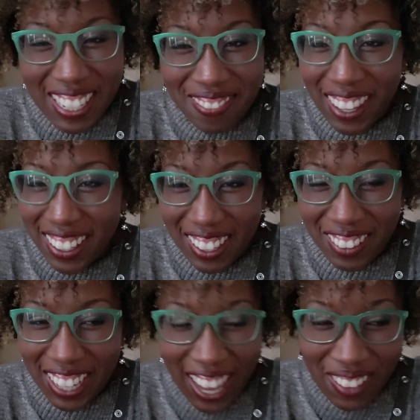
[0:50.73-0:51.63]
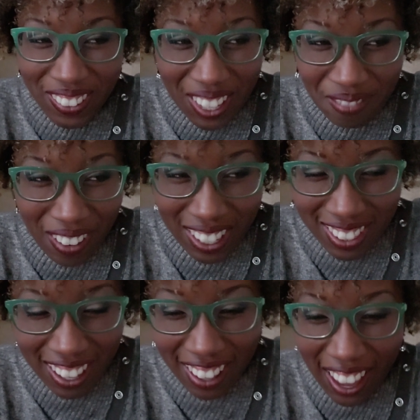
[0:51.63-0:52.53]
Immediately when it happened, I
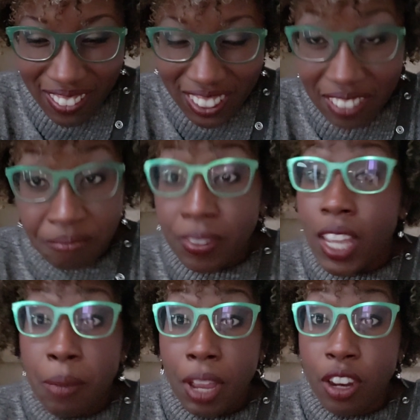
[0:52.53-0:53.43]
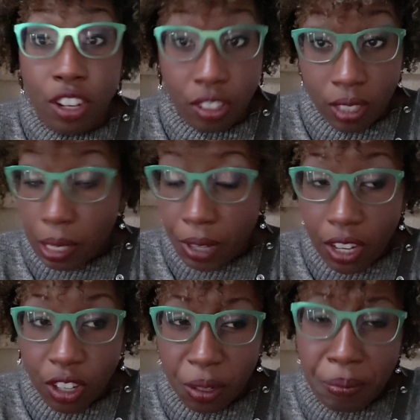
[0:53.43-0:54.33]
buzzed out laughing. I'm not hurt. I'm
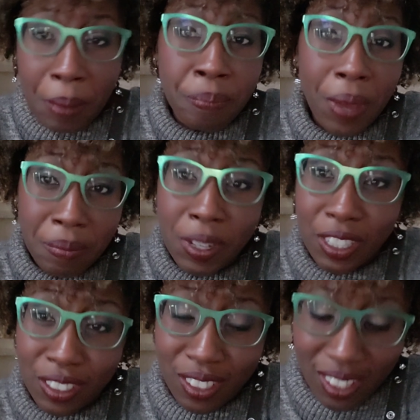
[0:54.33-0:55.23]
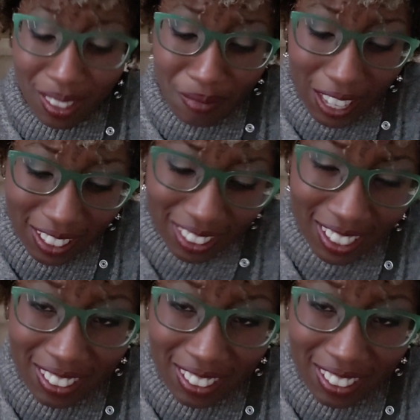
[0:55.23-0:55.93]
not hurt. My bum hurts, but